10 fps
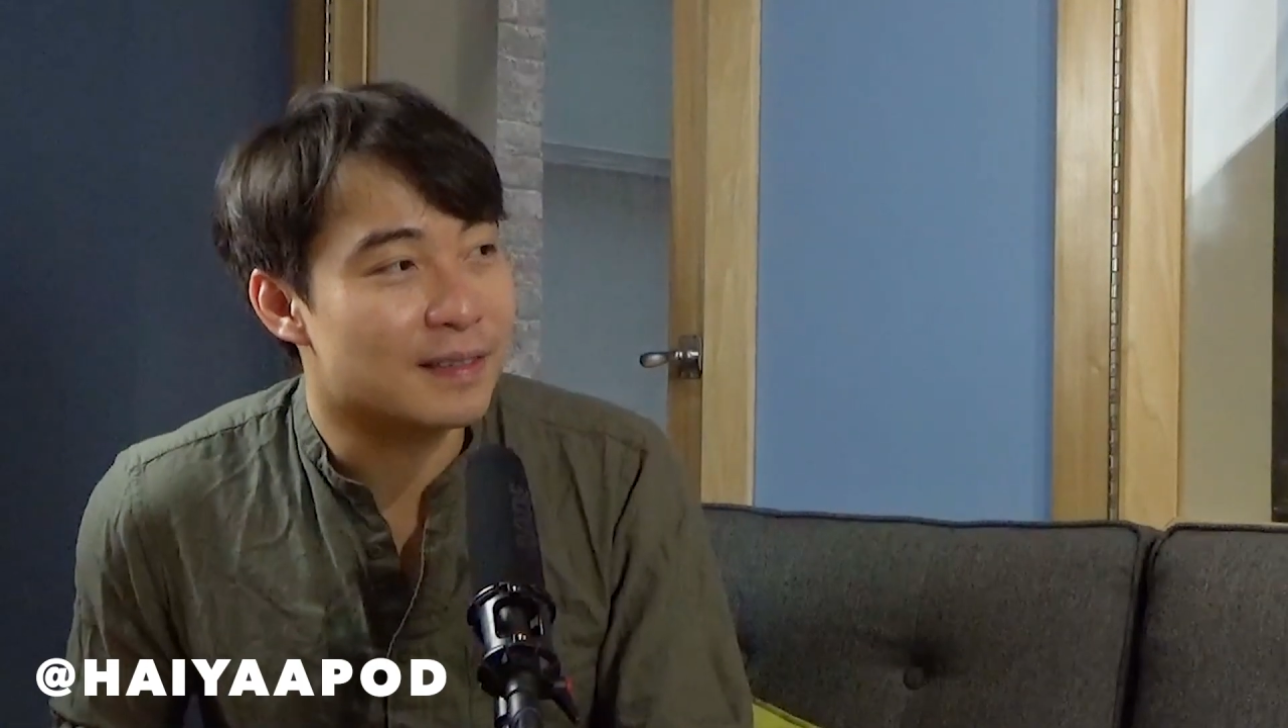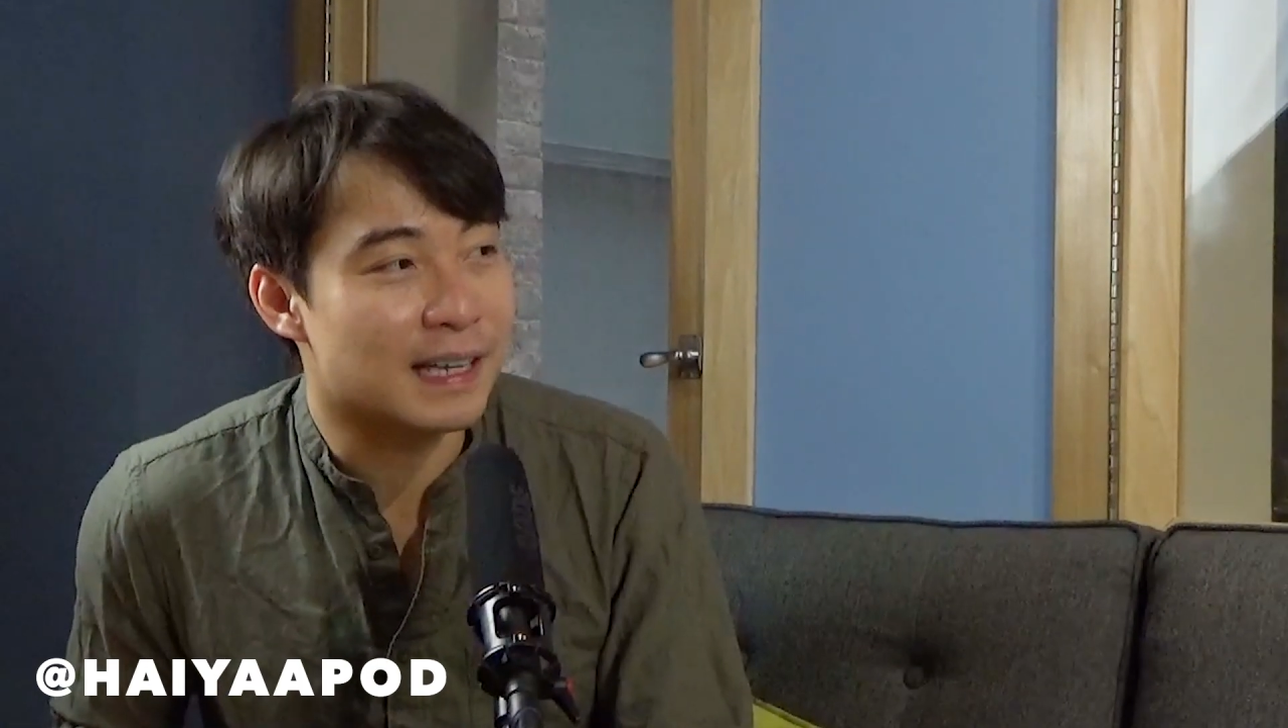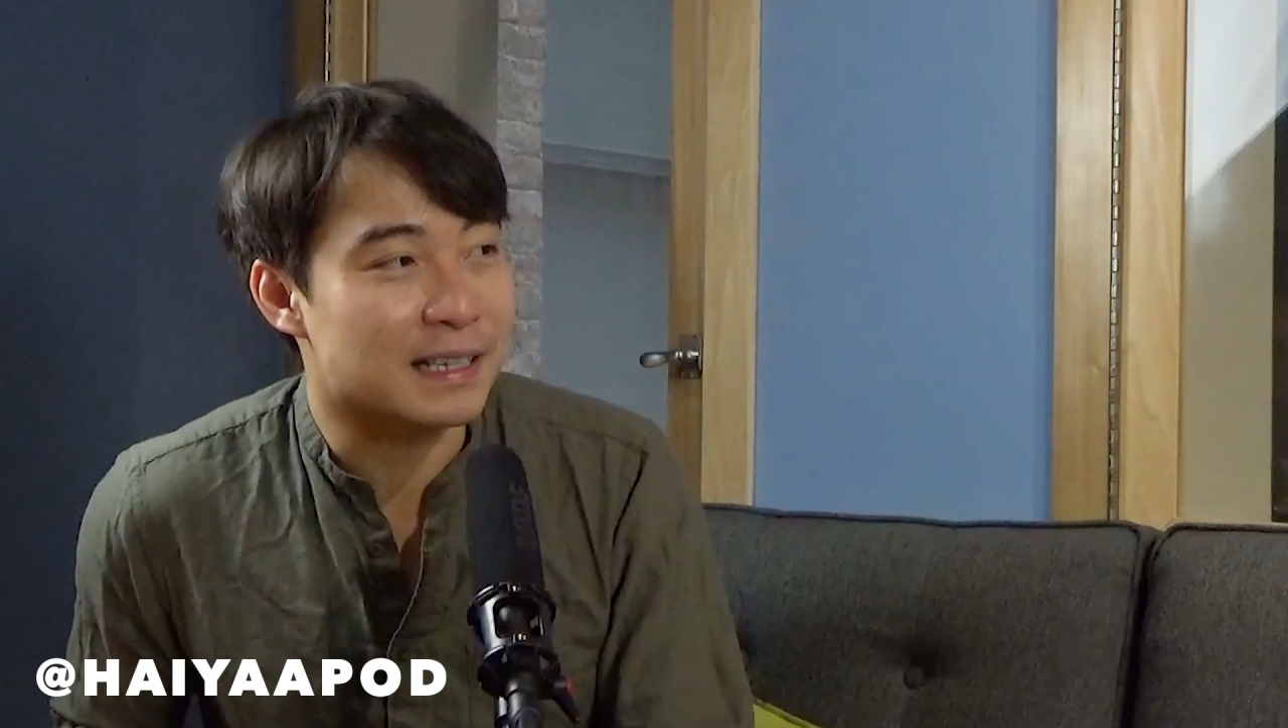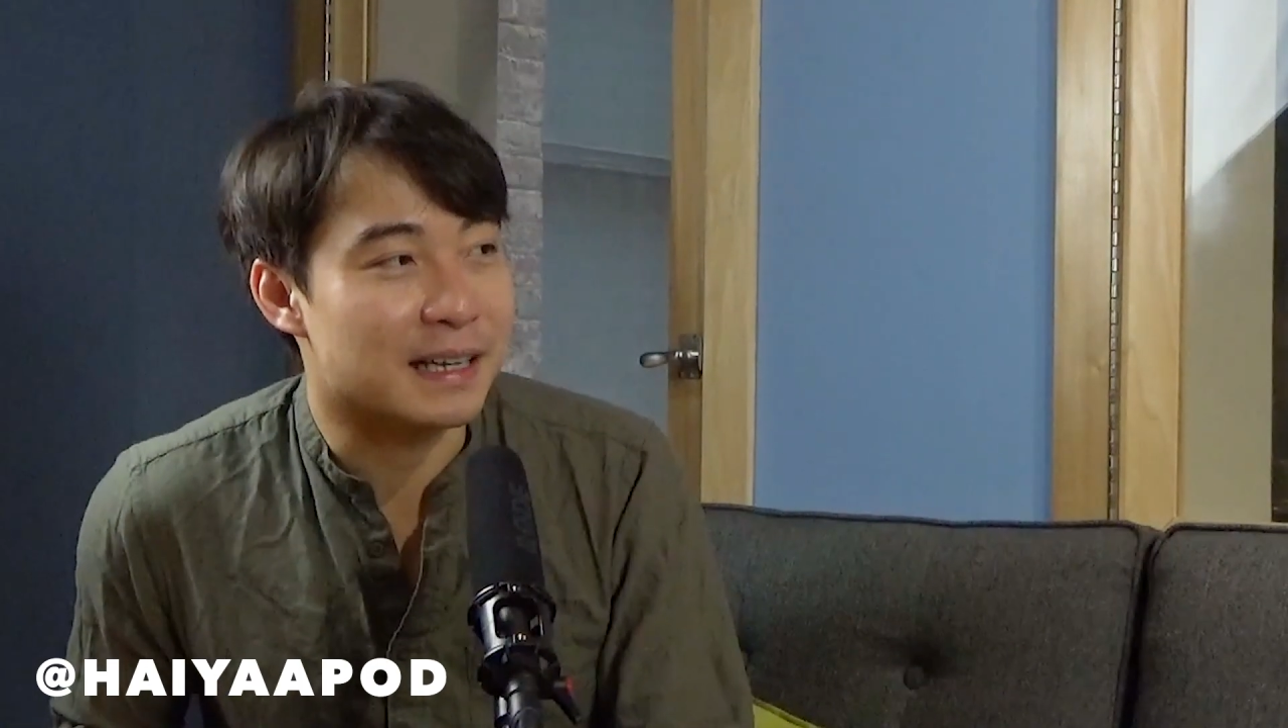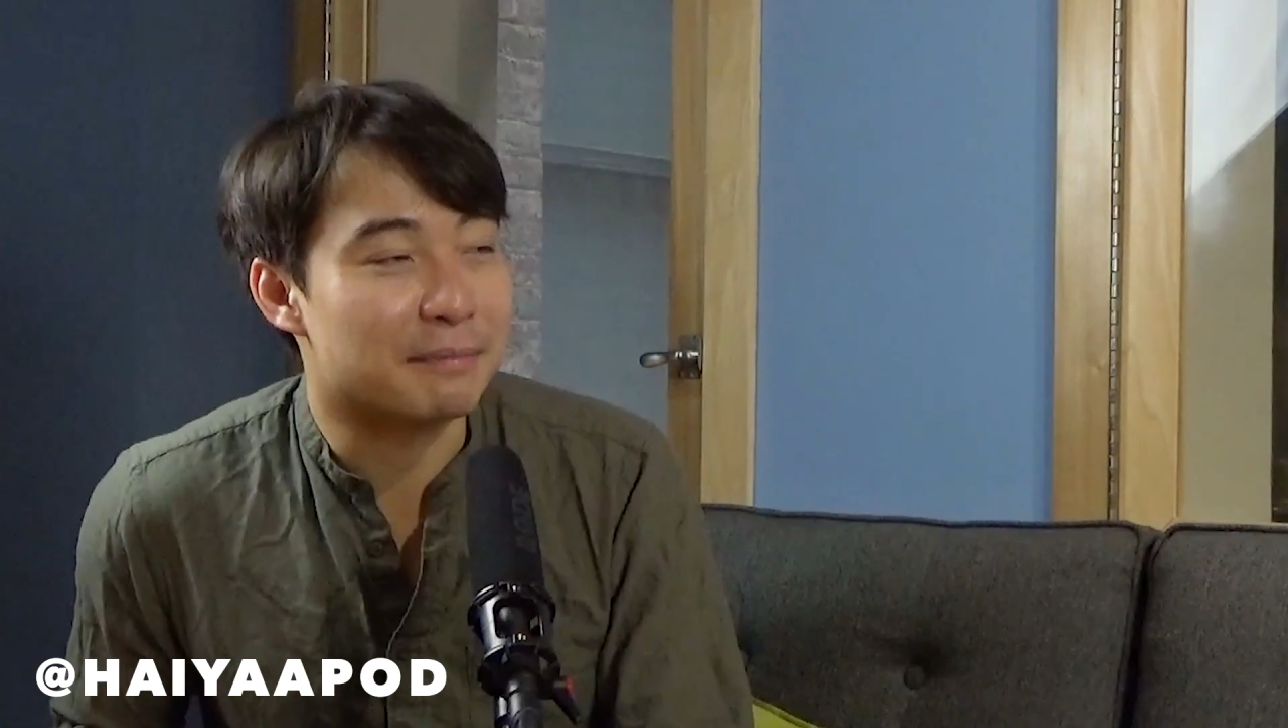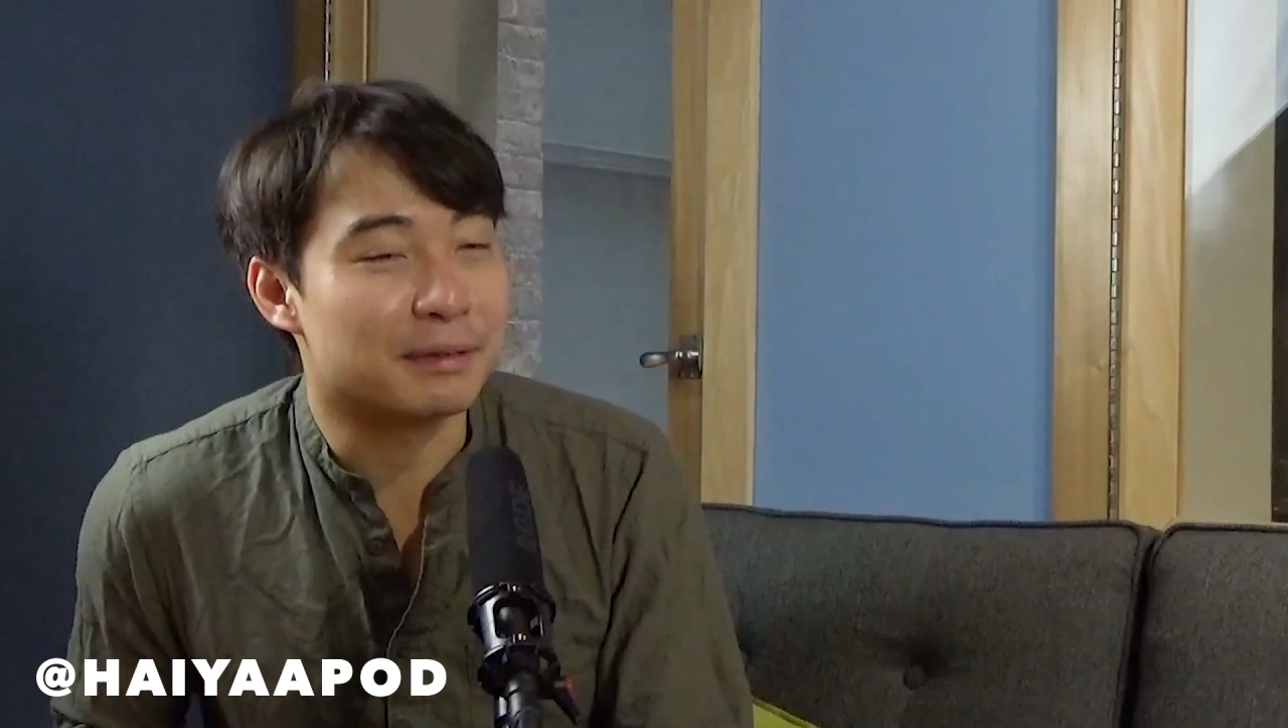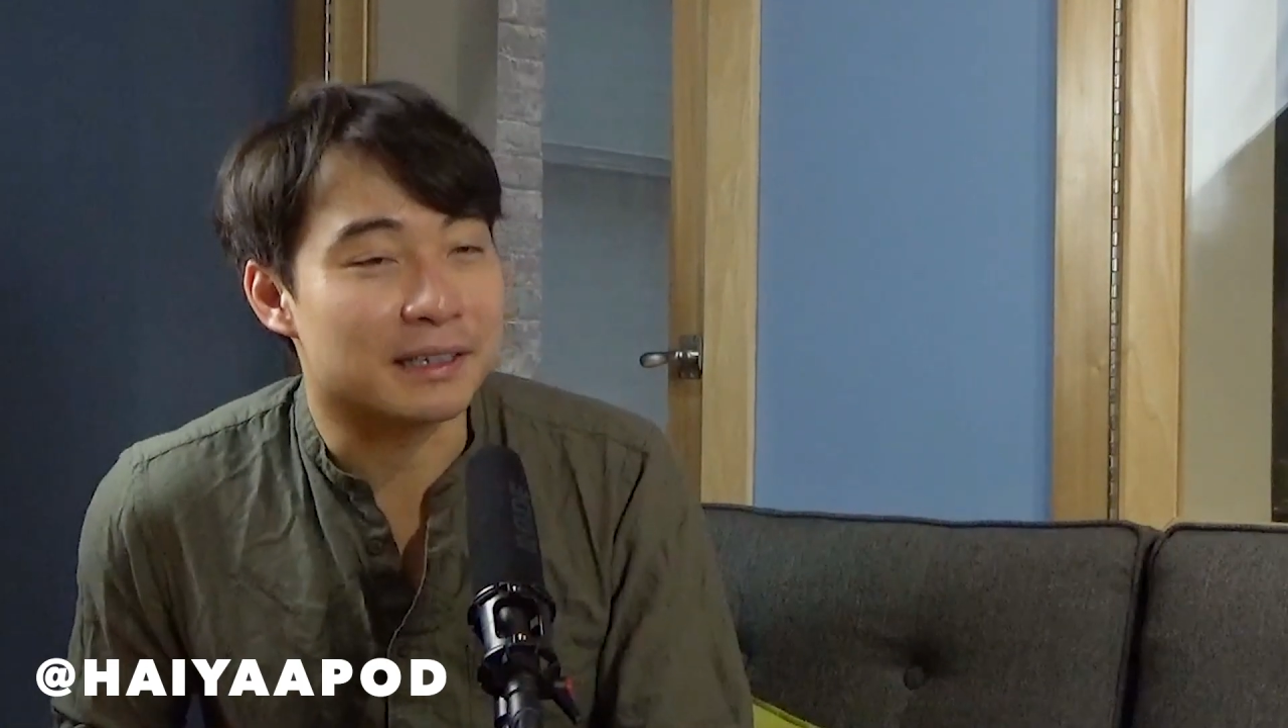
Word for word: sex and